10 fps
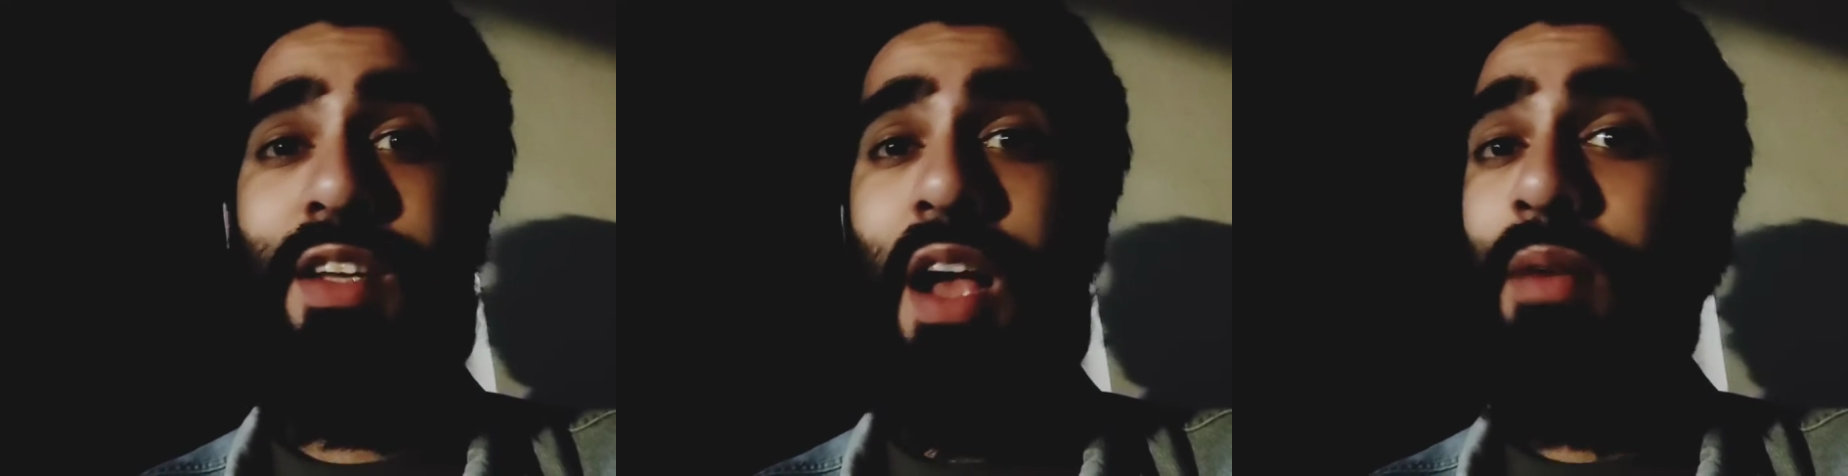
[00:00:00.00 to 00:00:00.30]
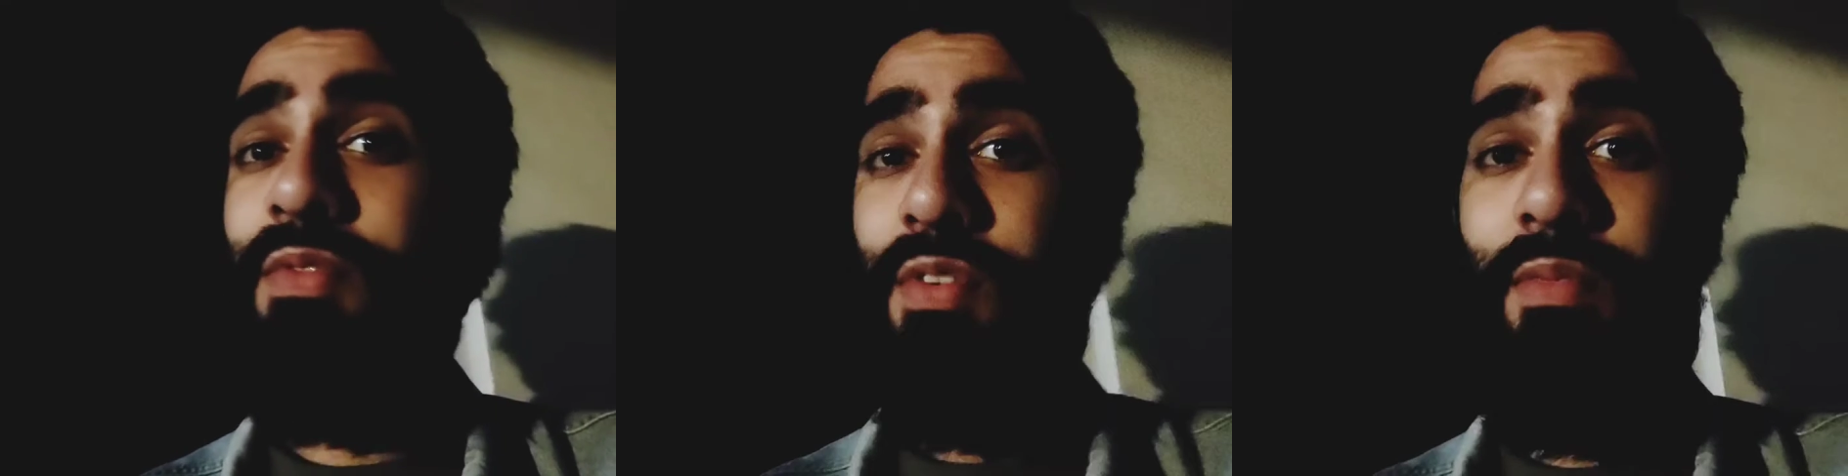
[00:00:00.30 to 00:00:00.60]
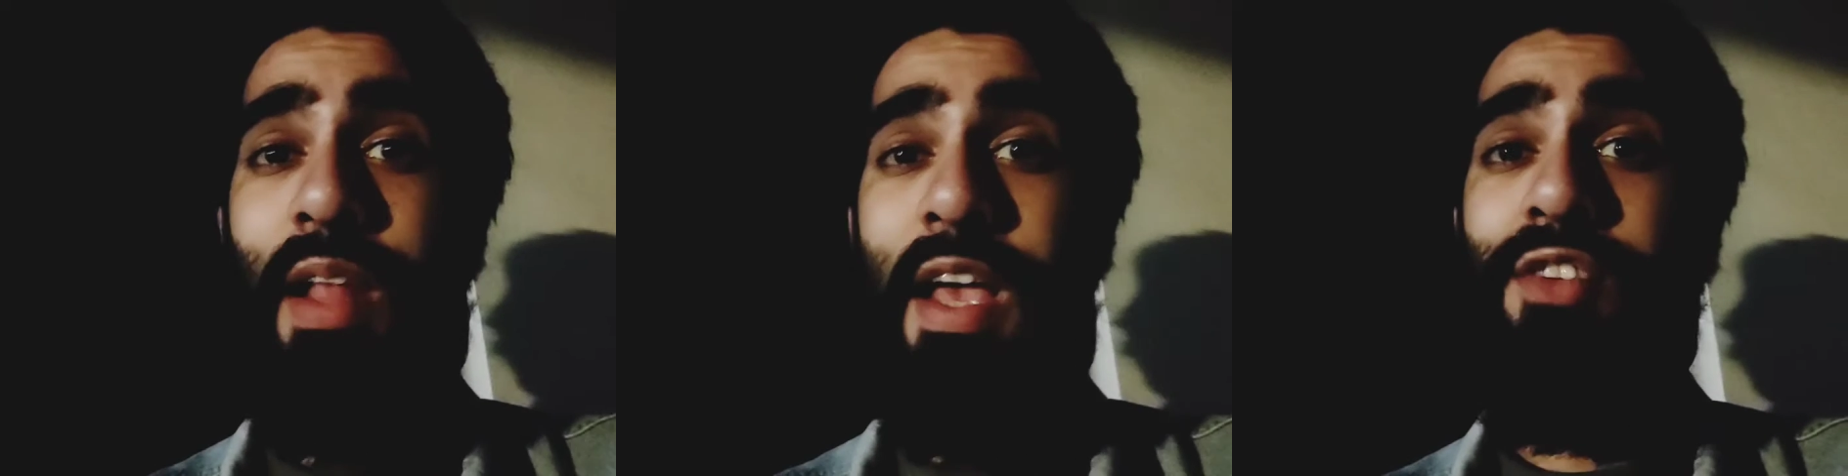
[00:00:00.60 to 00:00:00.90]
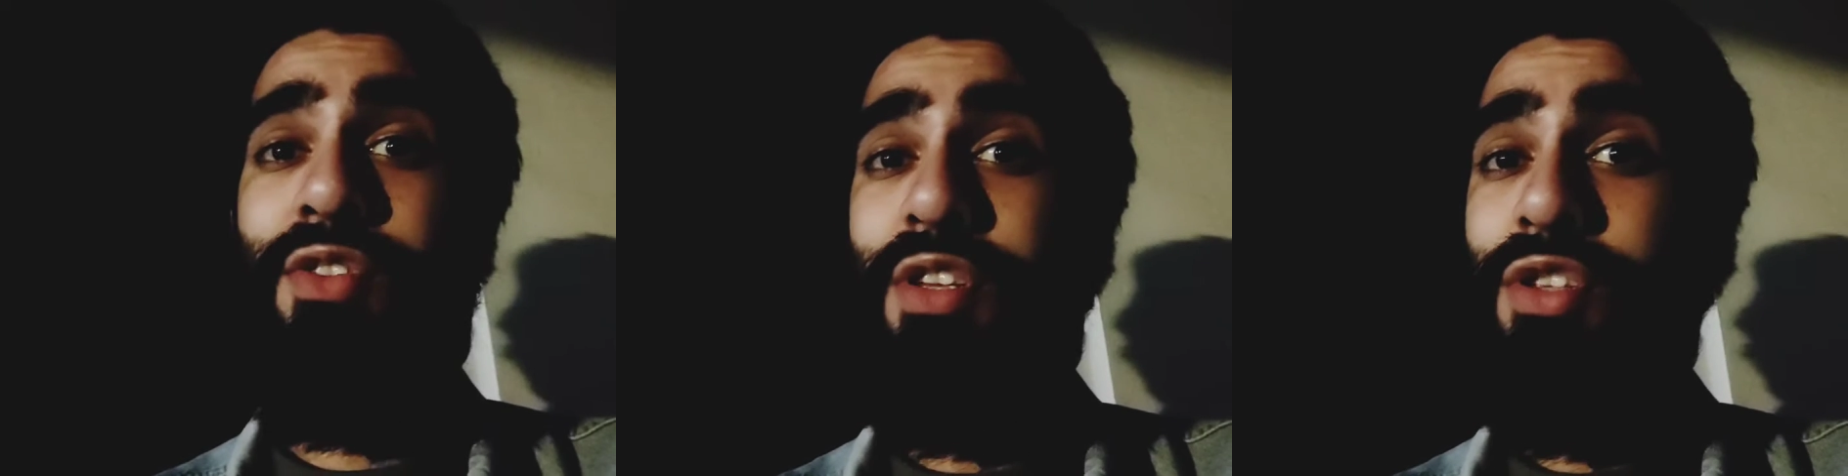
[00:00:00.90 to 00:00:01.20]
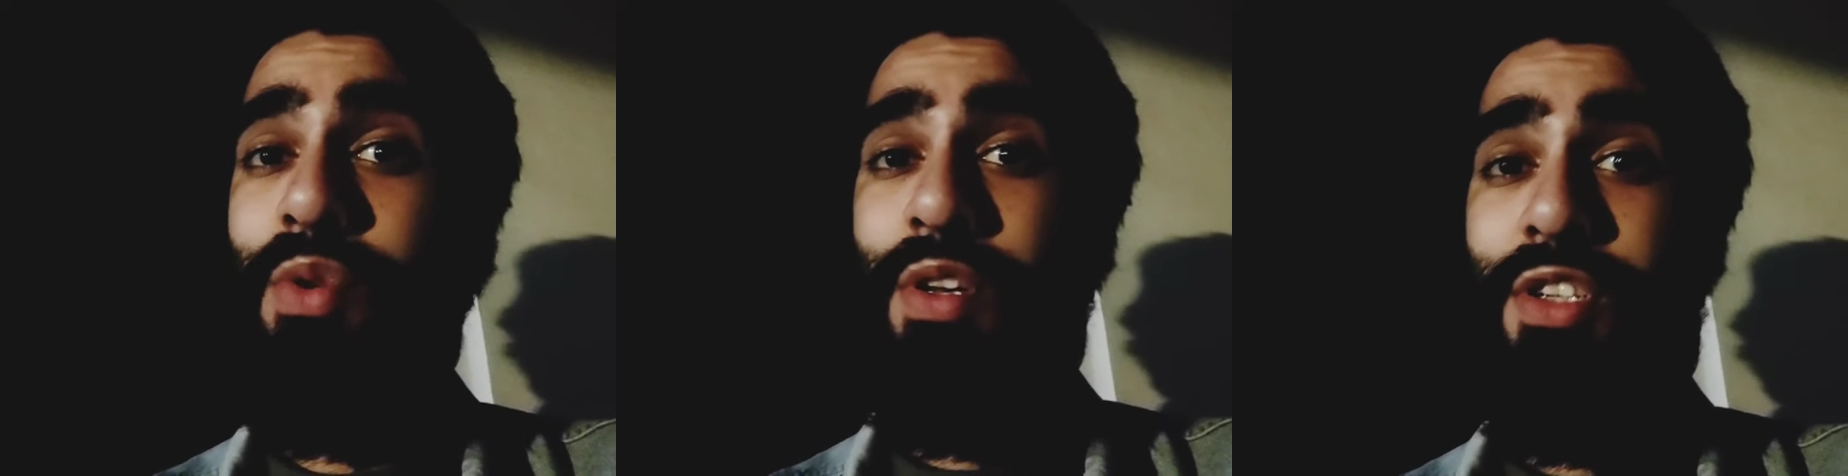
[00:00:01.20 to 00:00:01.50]
come from lies you need
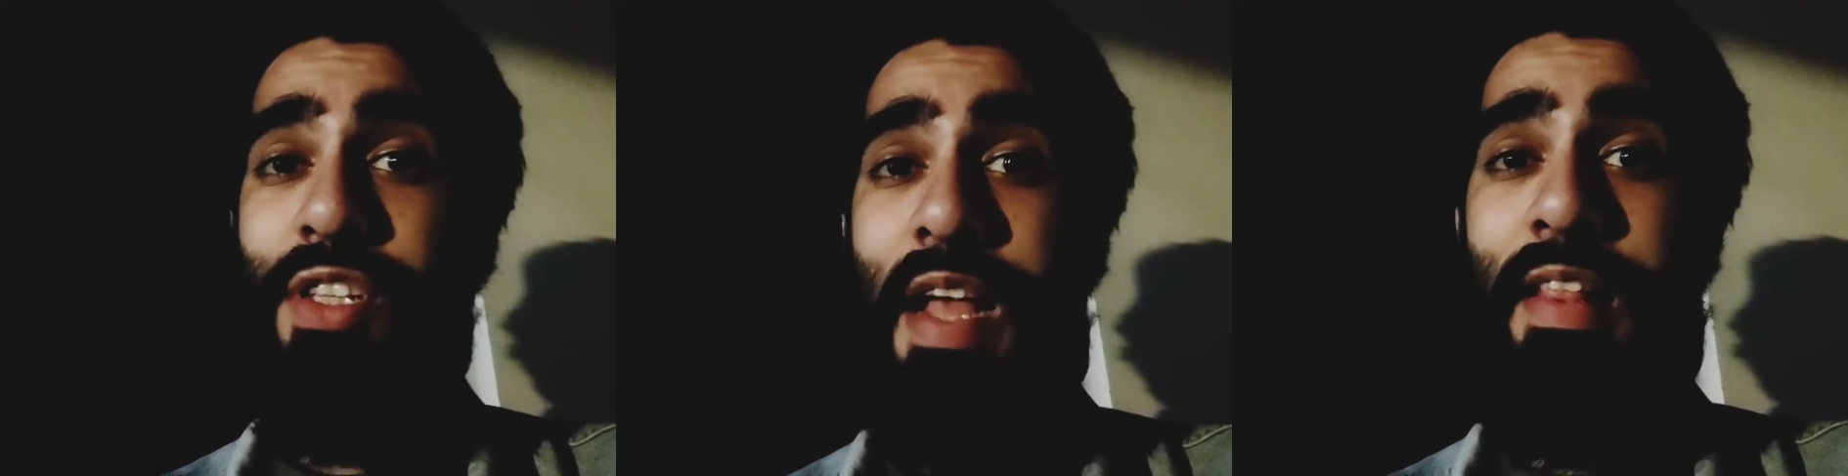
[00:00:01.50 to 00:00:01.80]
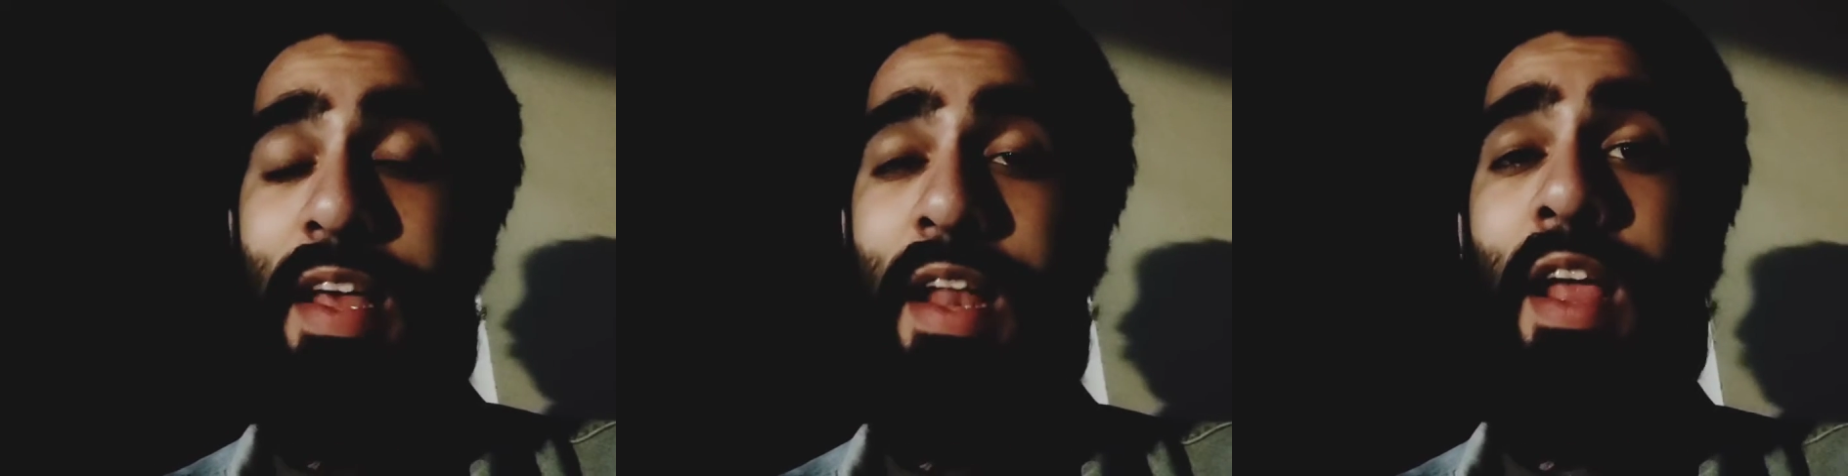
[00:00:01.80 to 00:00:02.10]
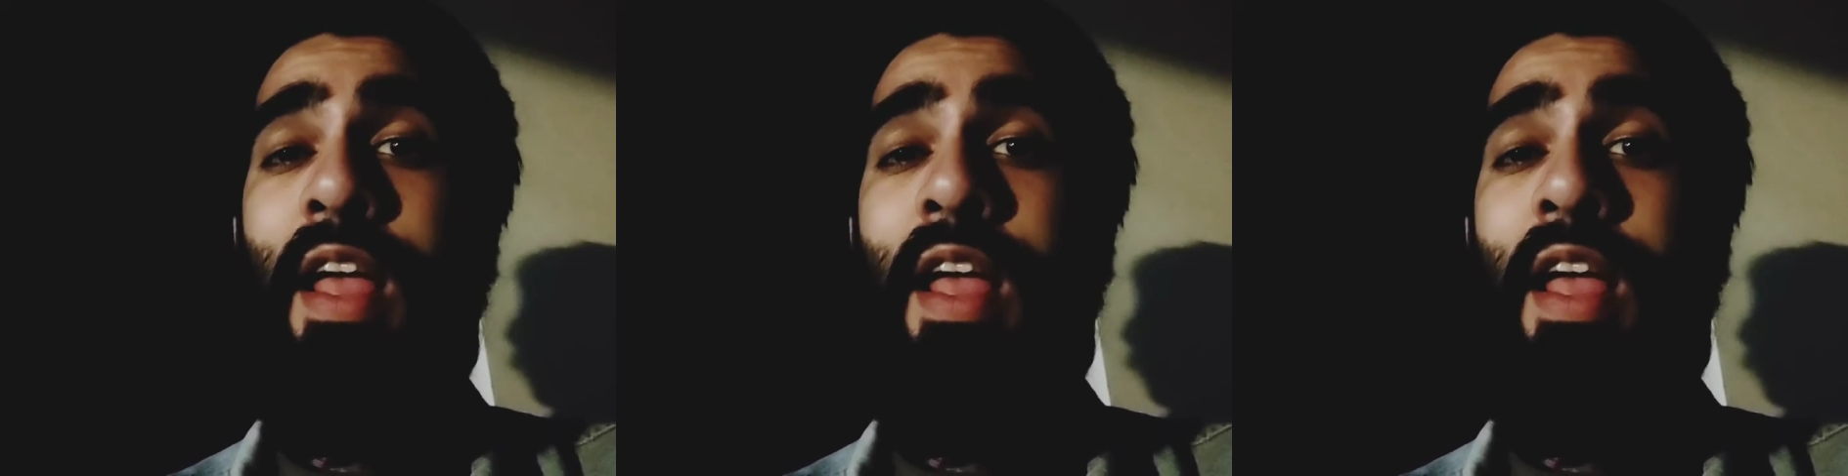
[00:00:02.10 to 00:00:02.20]
to understand that